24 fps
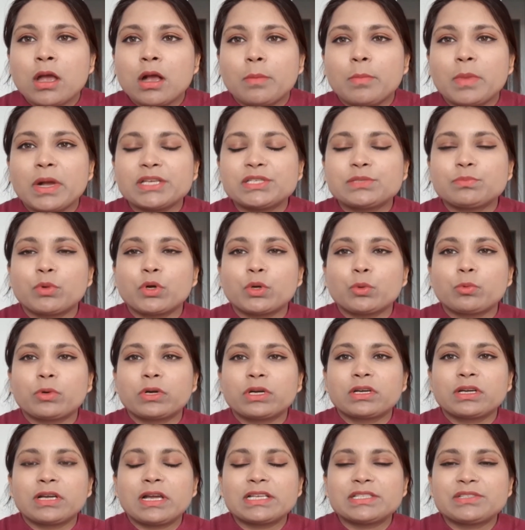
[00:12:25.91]
My sport
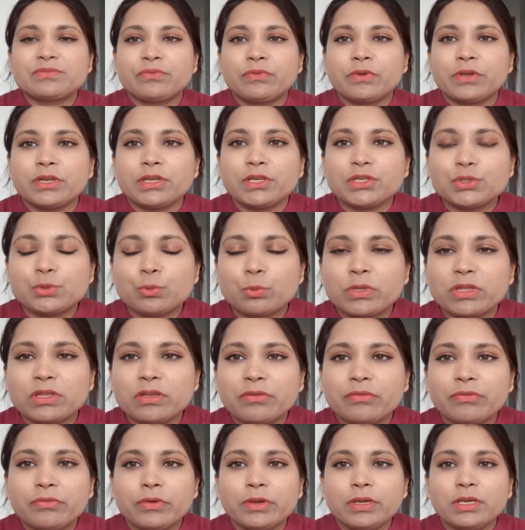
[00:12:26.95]
worker has finished with the
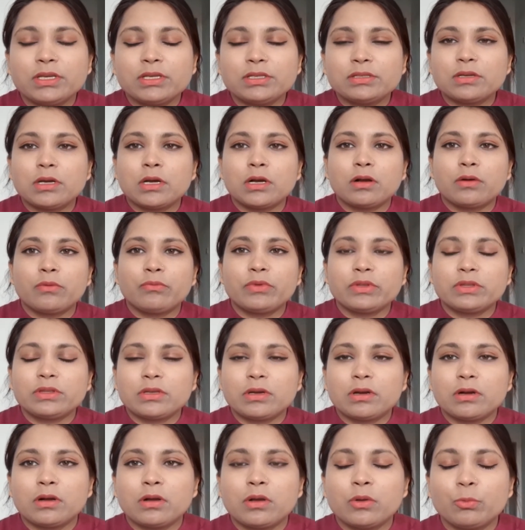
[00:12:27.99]

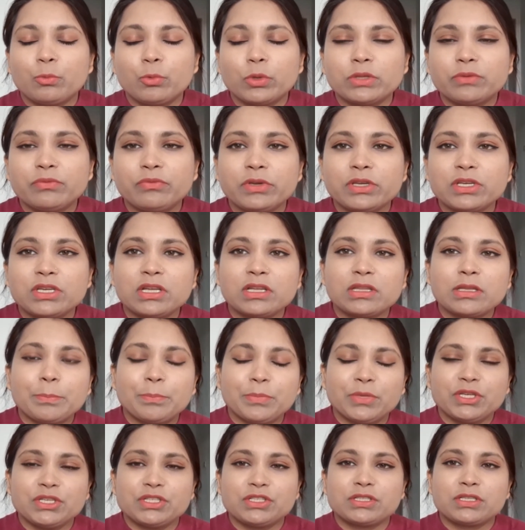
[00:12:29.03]
with feeding the
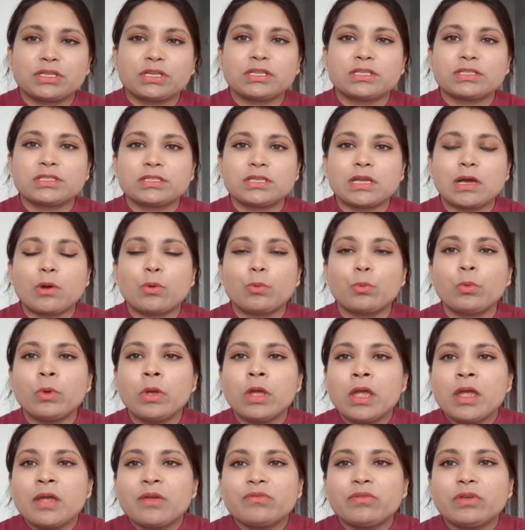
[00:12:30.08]
patients. Now
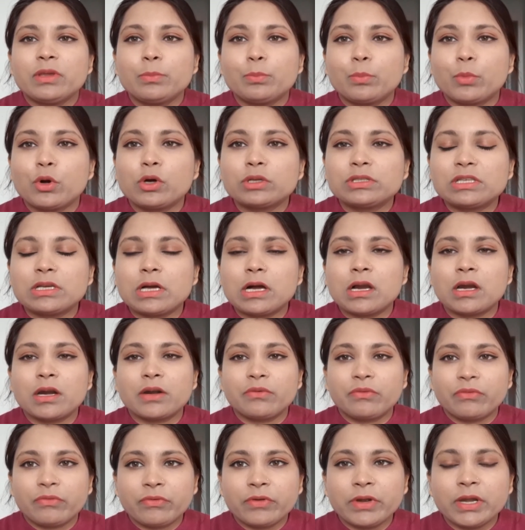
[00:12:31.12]
we both are
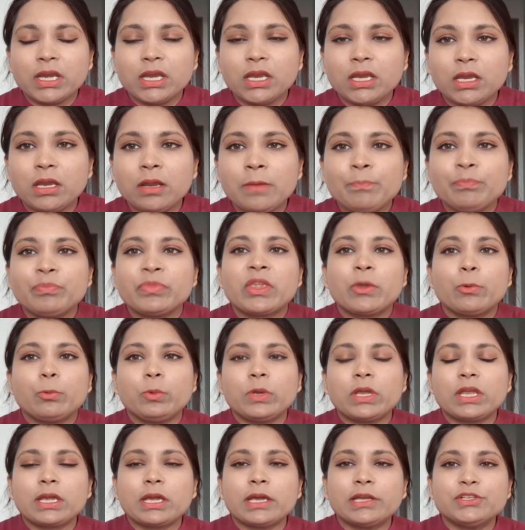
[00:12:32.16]
free.
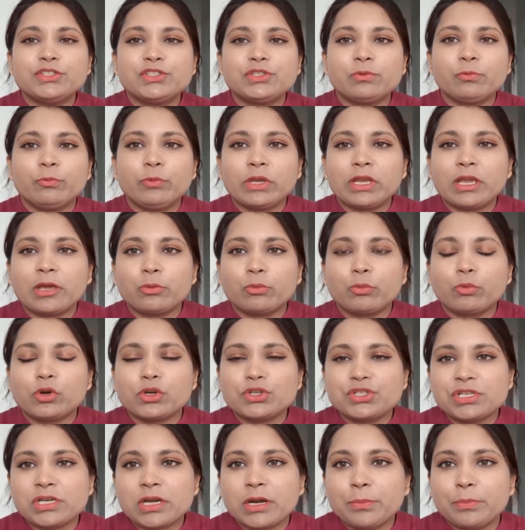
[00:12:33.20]
We can
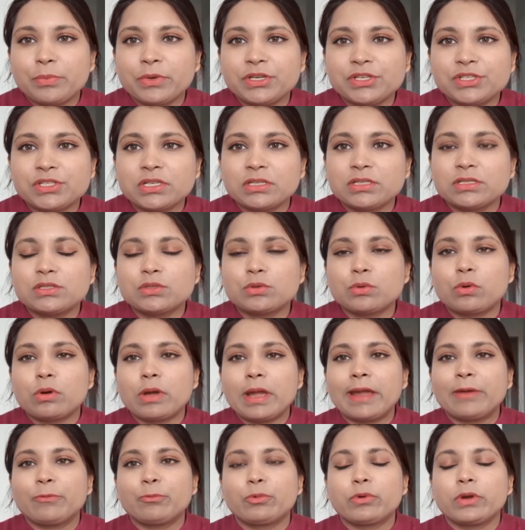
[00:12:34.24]
wash our patients. So
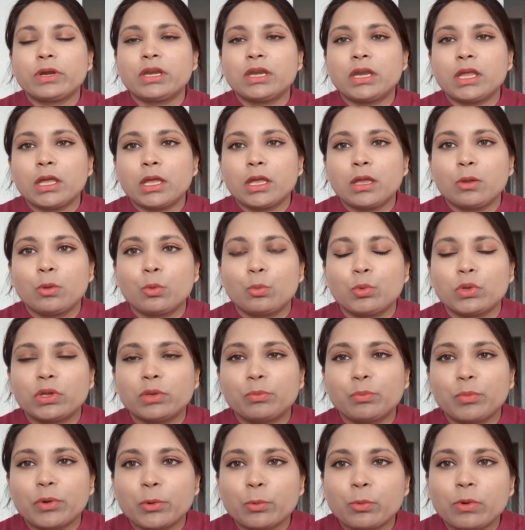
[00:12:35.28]
every day we
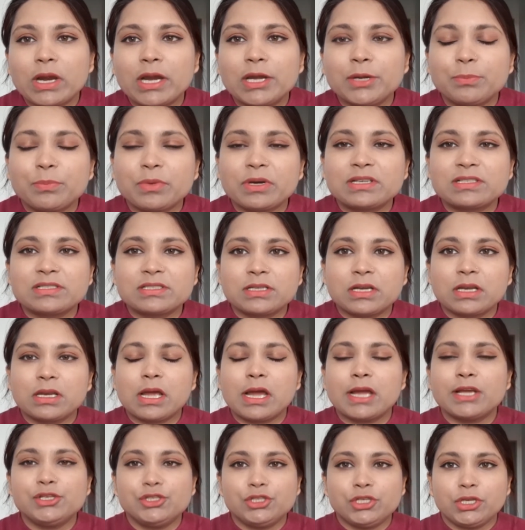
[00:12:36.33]
provide personal
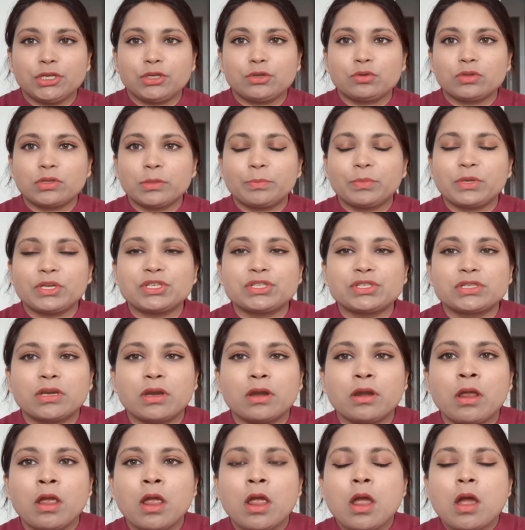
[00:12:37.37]
hygiene to the
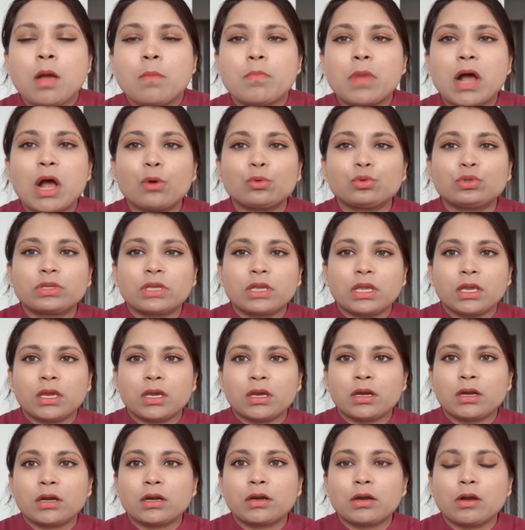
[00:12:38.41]
patient, mouth
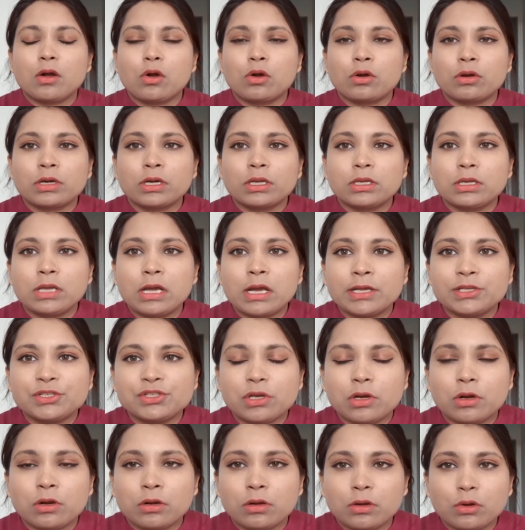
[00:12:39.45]
care, oral
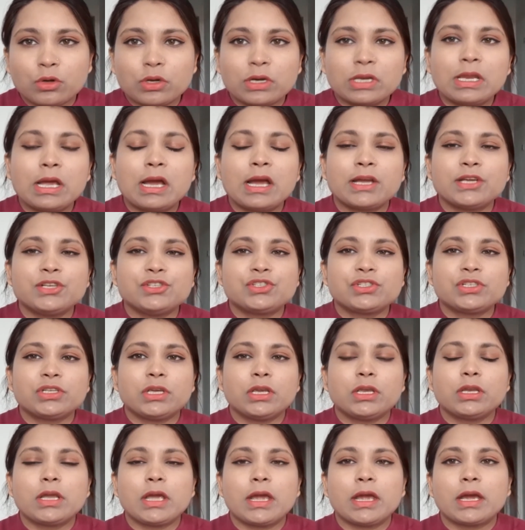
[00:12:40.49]

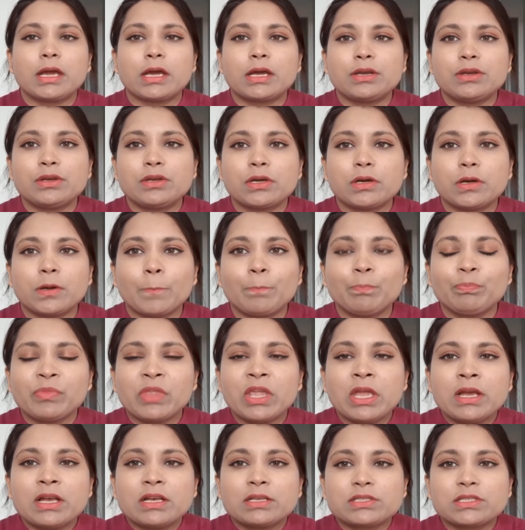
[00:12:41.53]
hygiene, and
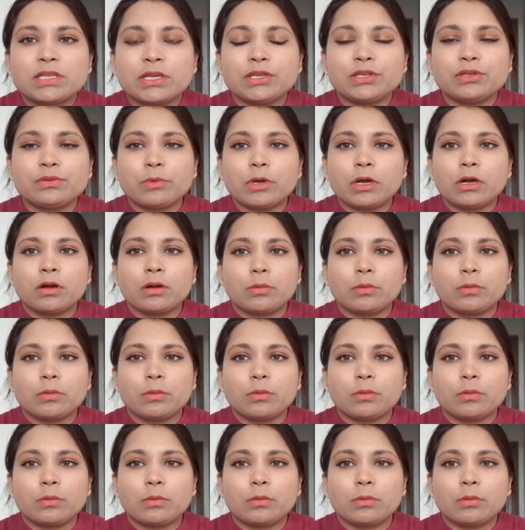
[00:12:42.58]
skin.